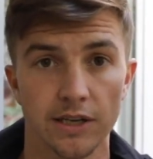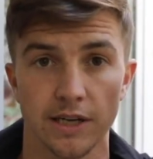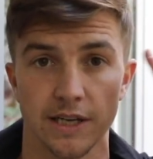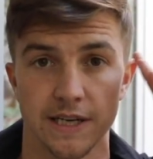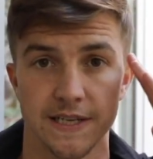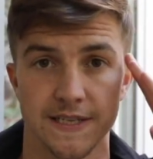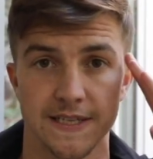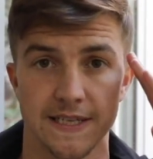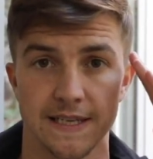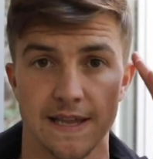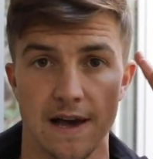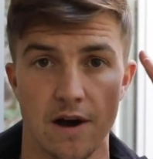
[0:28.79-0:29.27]
You're
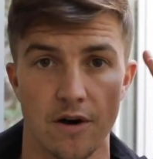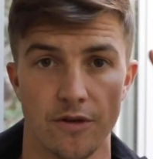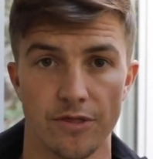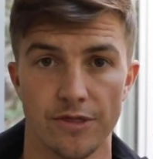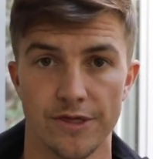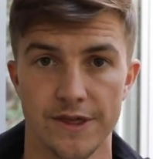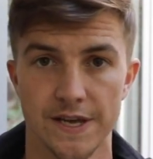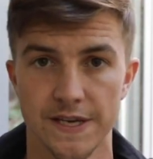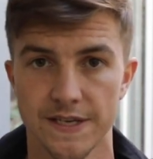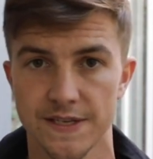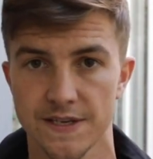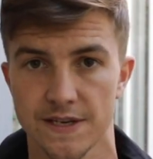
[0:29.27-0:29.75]
going to see that
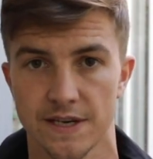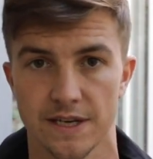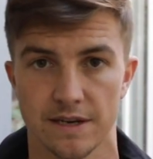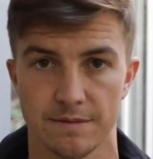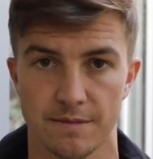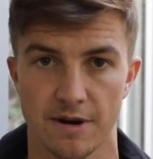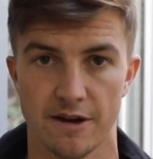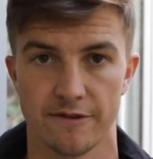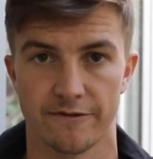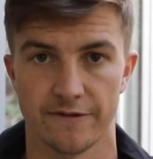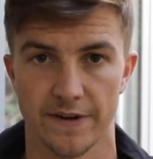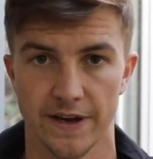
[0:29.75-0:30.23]
on this side
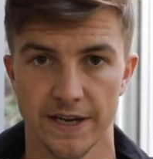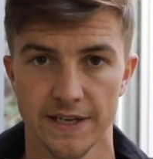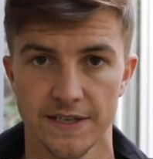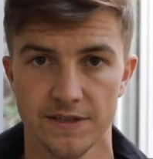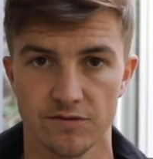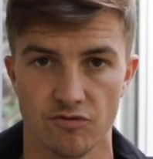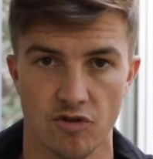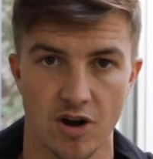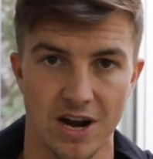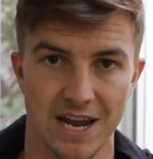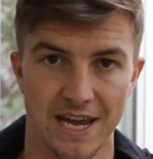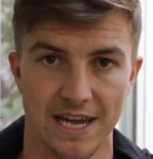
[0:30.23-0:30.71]
of my
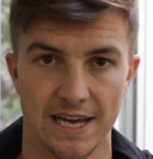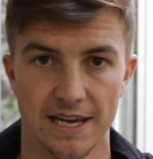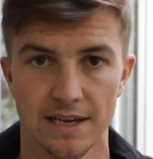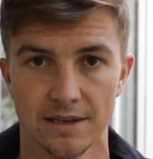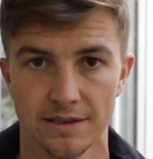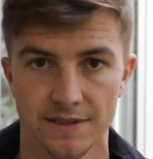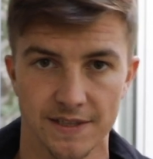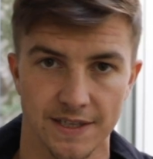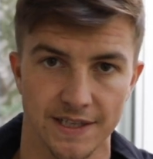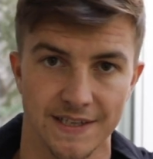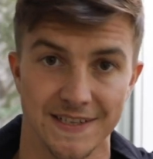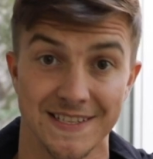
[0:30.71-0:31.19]
face right here.
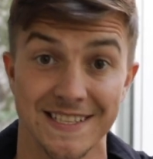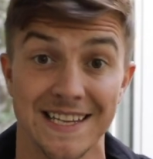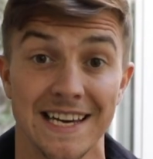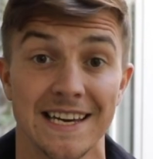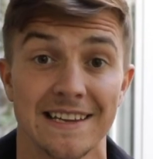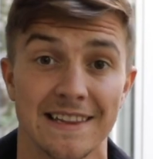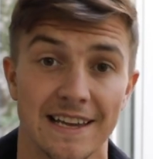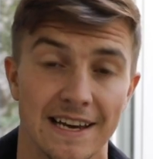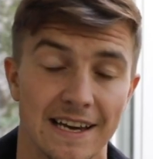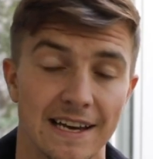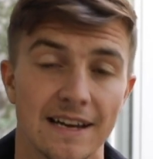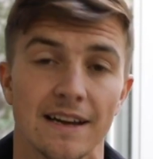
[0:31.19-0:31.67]
It's going to
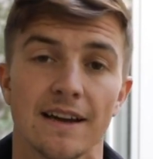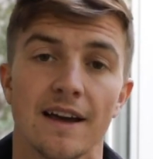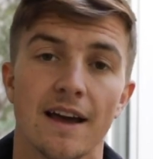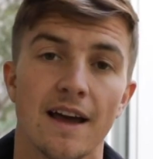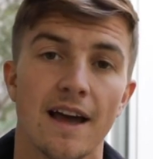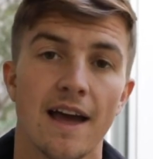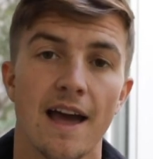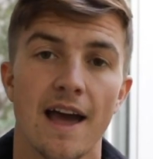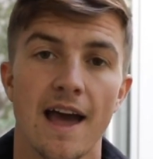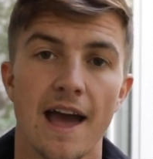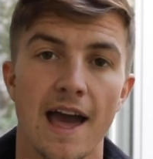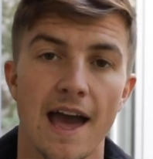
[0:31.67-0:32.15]
stay there
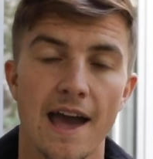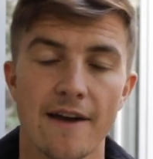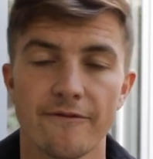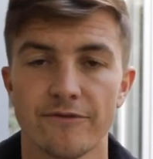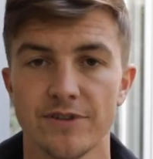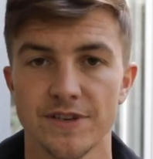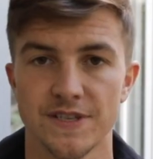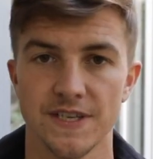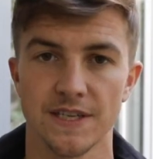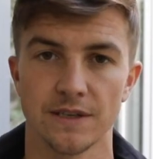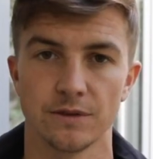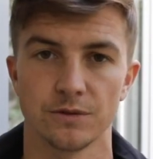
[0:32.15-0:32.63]

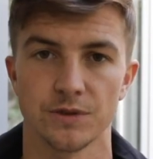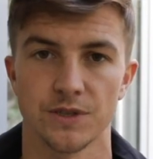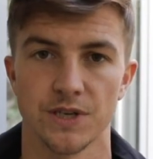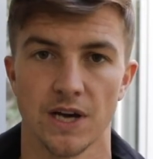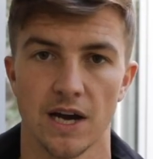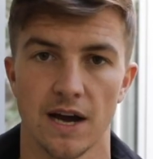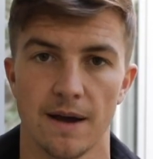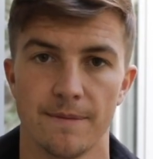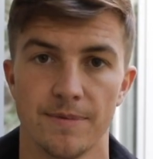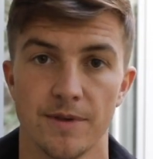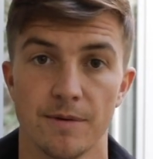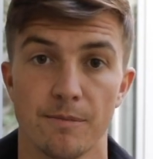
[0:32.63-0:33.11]
every single
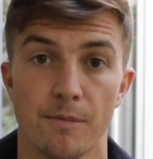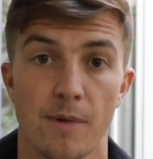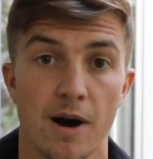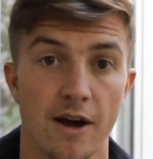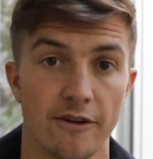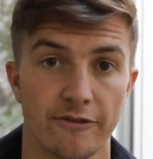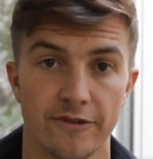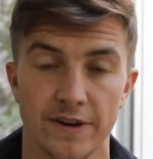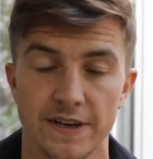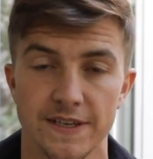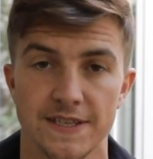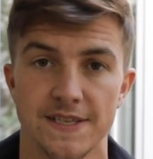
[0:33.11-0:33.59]
time that
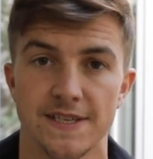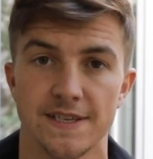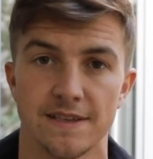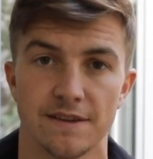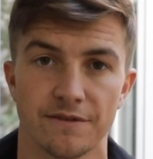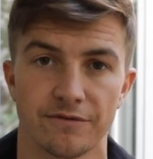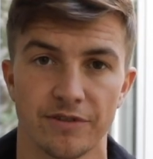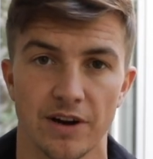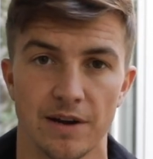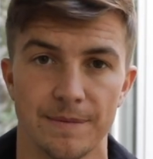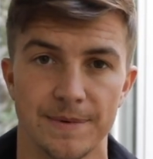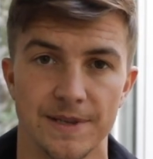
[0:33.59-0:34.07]
my face is in
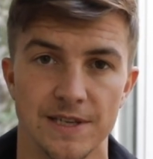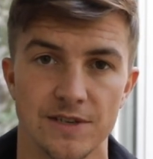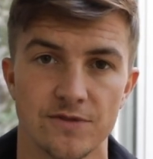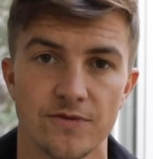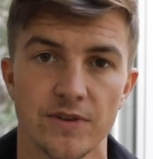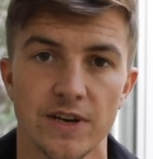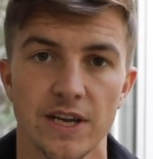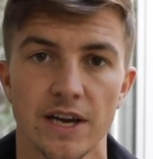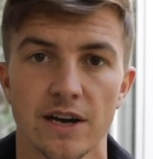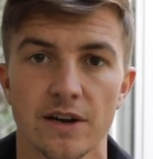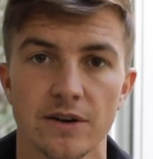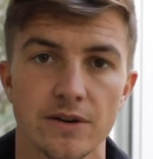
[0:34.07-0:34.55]
the frame in this
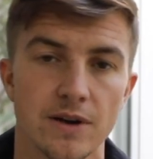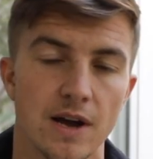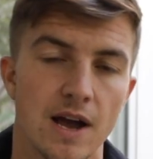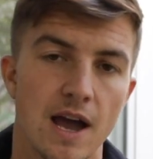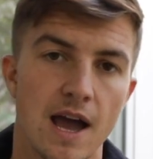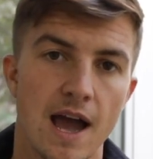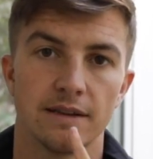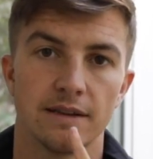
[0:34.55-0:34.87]
video.